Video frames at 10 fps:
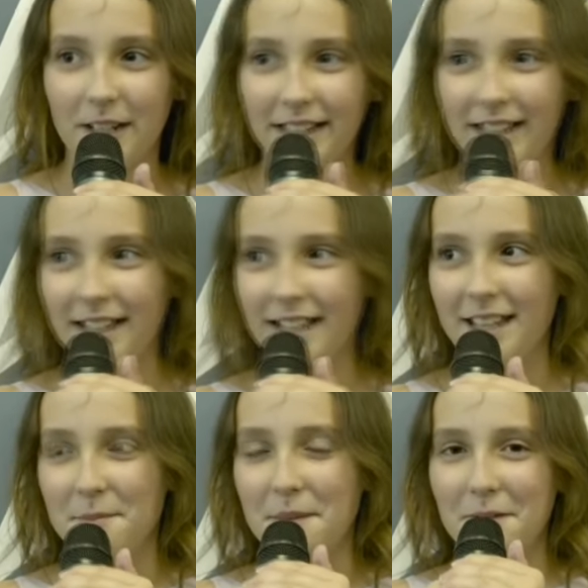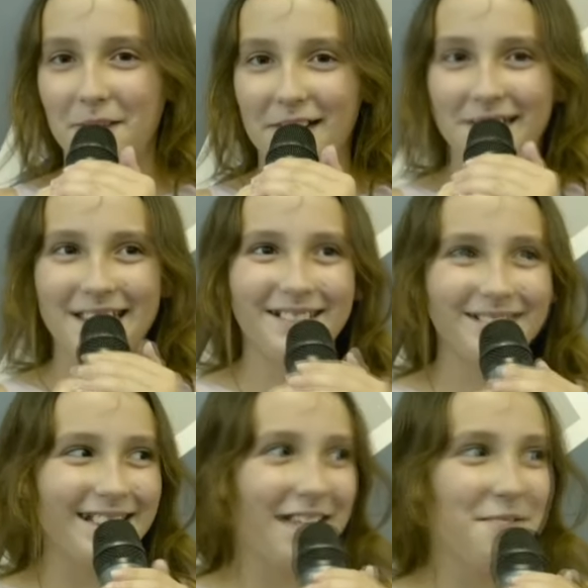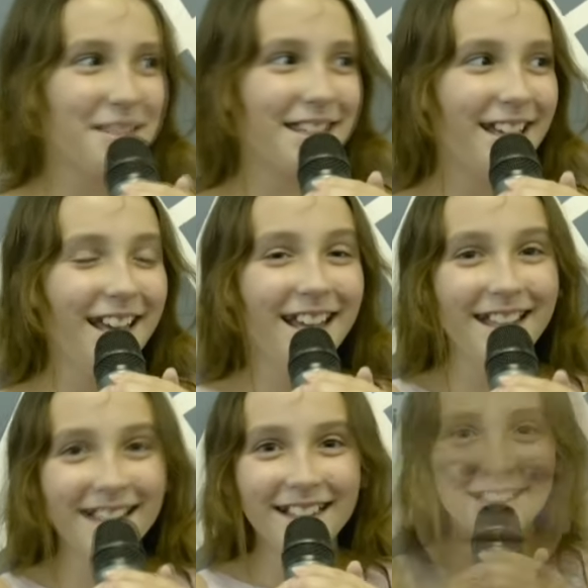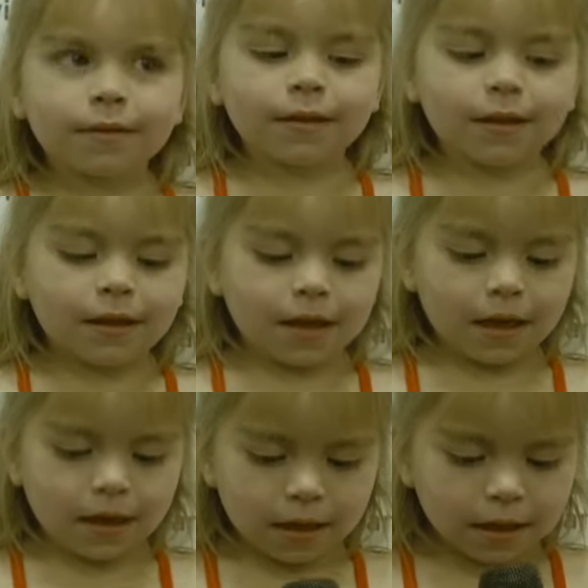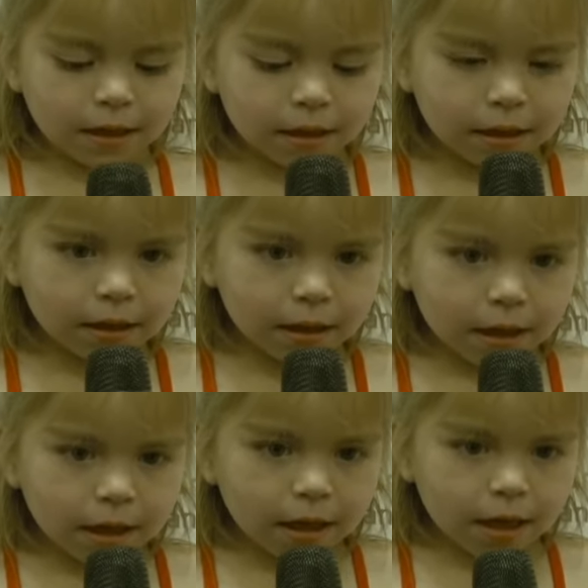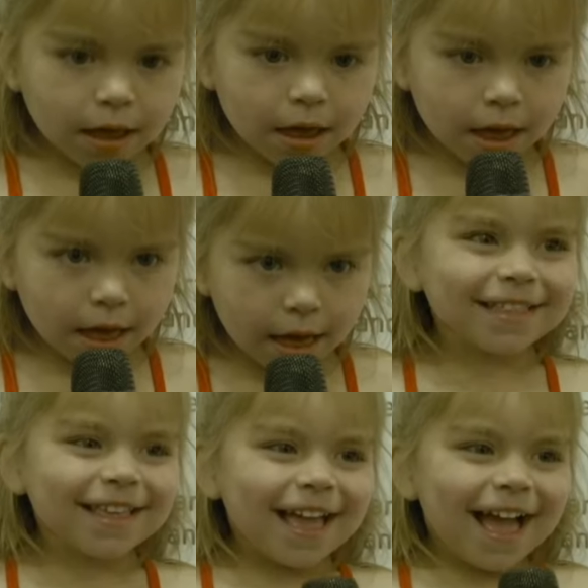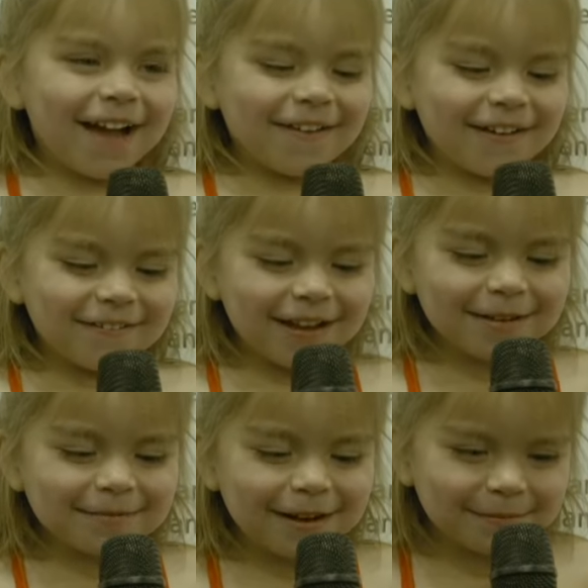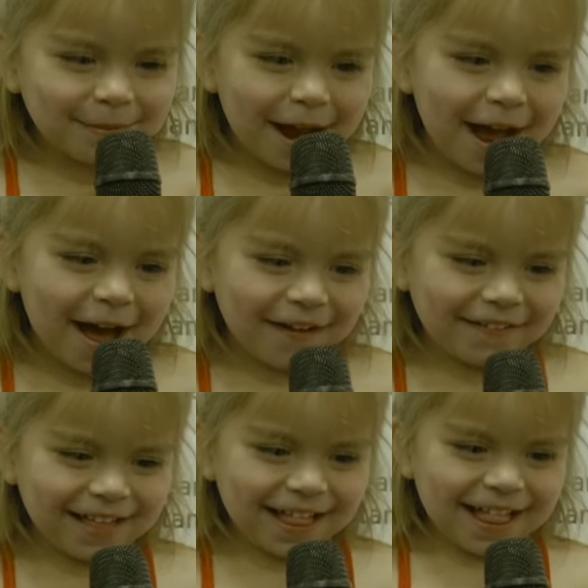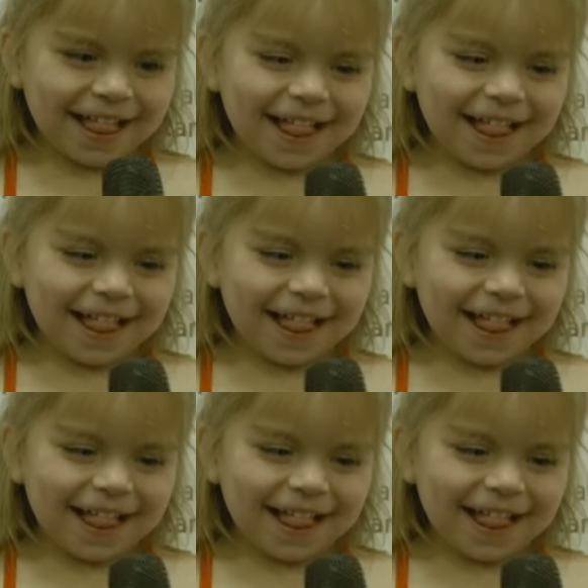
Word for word: funny and can be weird sometimes. can you tell us what you love about your dad? I like my